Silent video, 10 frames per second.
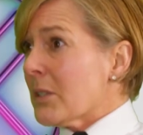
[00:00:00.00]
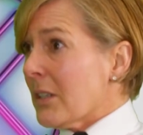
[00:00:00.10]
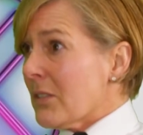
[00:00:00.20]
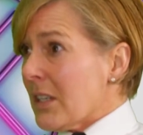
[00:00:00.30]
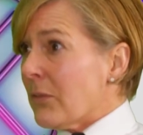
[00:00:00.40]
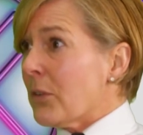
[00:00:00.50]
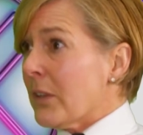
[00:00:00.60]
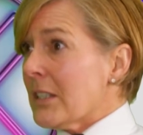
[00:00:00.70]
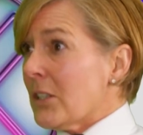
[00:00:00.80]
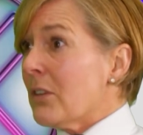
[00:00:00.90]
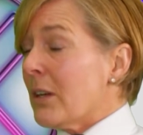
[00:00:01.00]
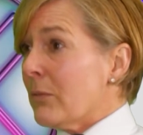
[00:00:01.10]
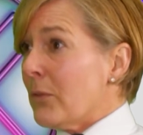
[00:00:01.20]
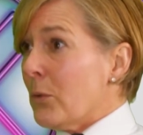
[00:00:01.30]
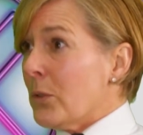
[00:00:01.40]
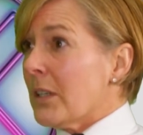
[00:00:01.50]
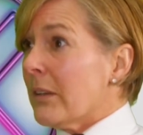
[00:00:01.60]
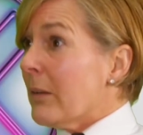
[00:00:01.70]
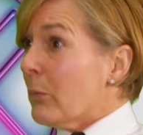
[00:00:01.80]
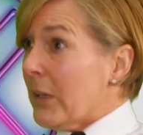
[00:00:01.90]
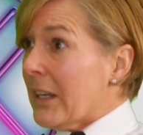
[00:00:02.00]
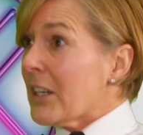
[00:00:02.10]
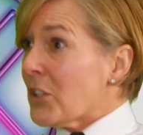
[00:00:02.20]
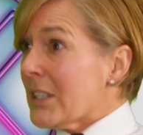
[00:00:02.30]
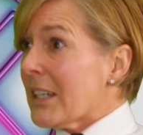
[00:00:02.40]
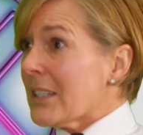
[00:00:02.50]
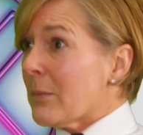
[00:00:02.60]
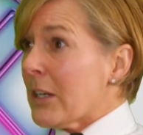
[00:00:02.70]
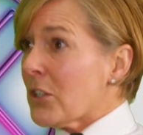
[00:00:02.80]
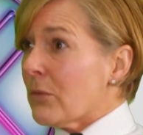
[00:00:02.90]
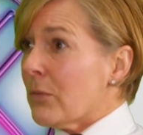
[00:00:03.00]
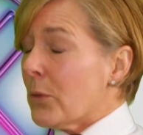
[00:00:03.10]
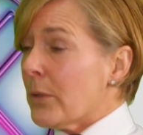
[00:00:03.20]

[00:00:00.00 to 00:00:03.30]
don't suffer and they do come forward and yeah. we can actually take some action for and